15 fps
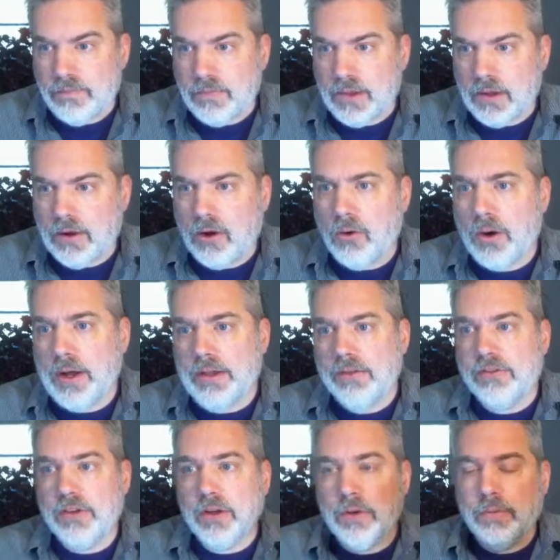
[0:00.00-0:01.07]
All right,
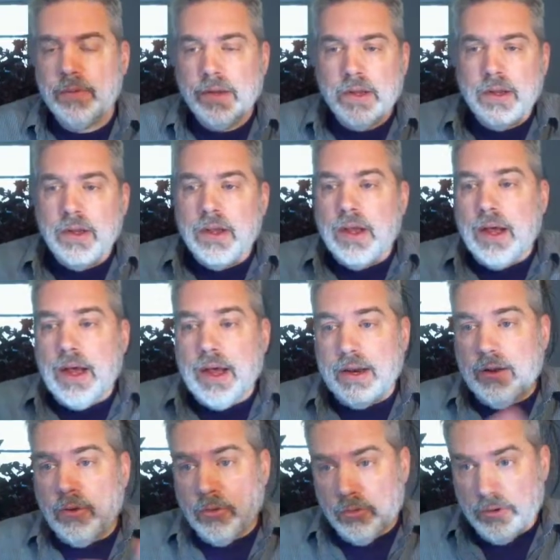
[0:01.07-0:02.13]
so I
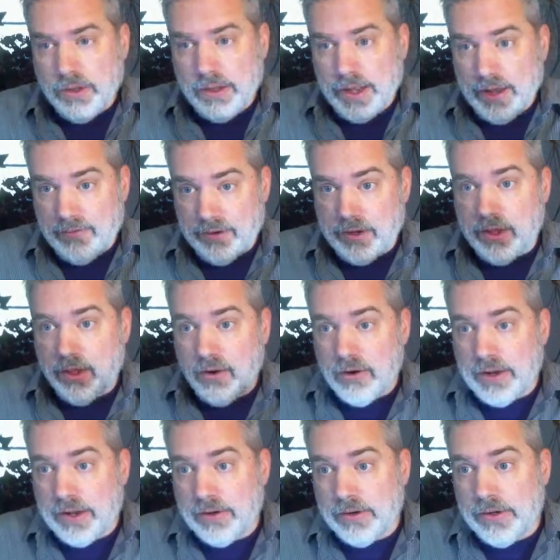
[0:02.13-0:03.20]
don't really have it colored
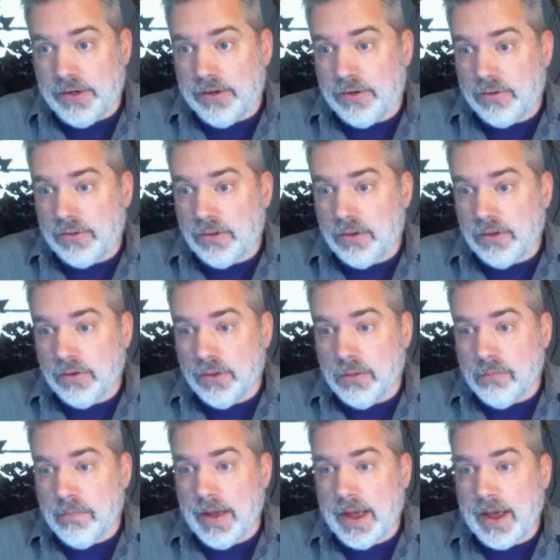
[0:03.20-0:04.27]
out here on the
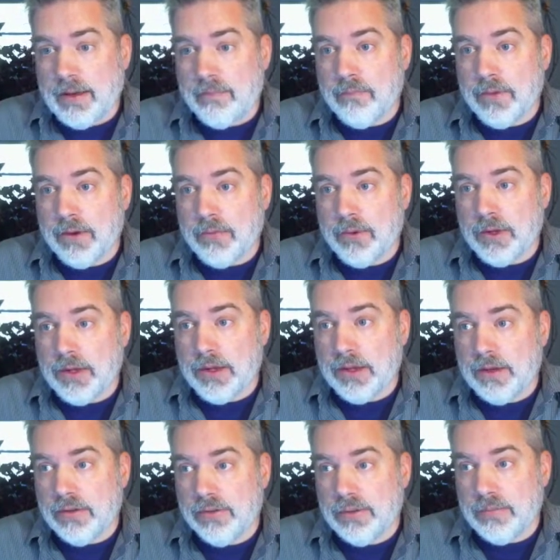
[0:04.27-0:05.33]
map, but we
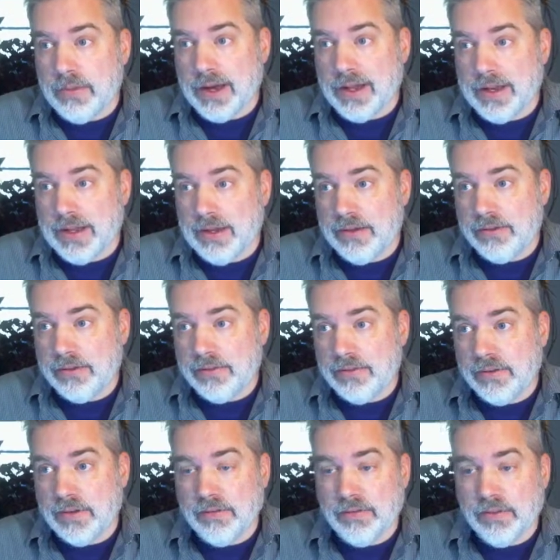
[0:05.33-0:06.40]
get some ideas of
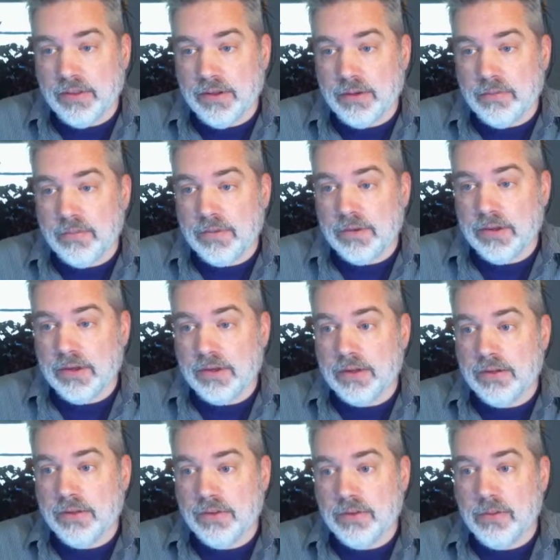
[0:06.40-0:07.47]
them,
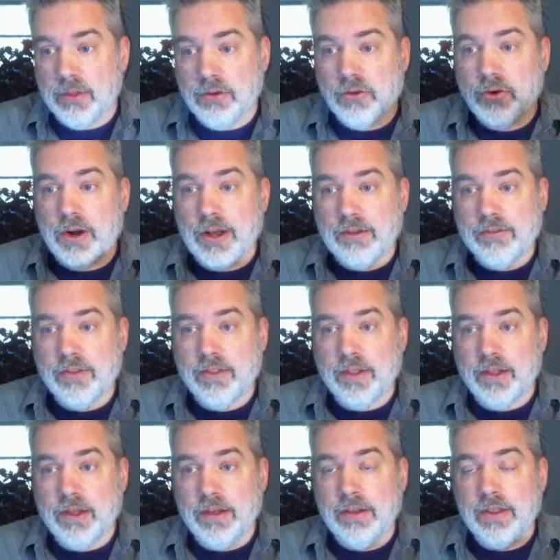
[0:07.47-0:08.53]
some of the treks that
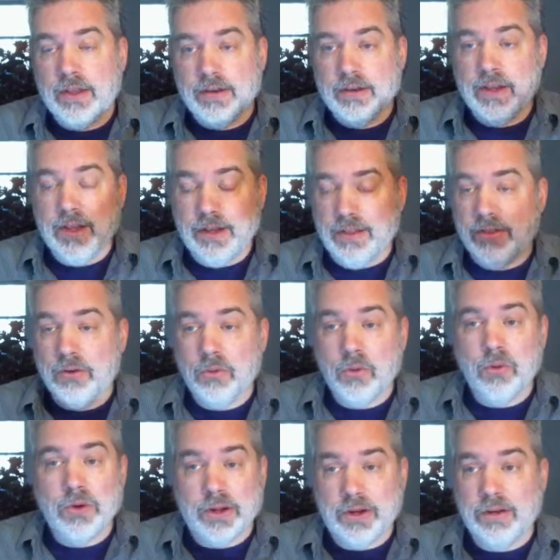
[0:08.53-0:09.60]
they take, and they're
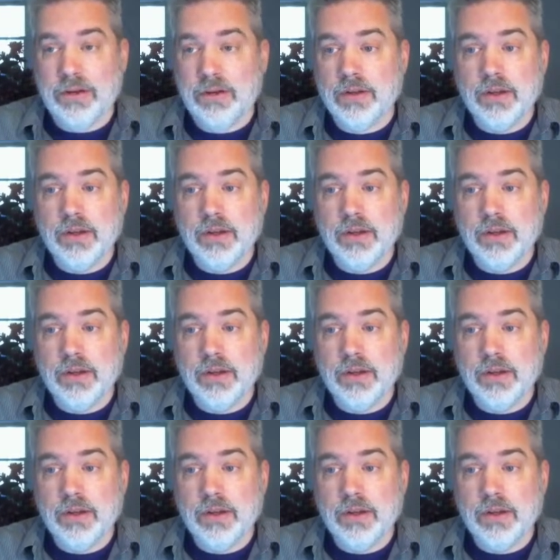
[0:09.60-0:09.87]
wanting to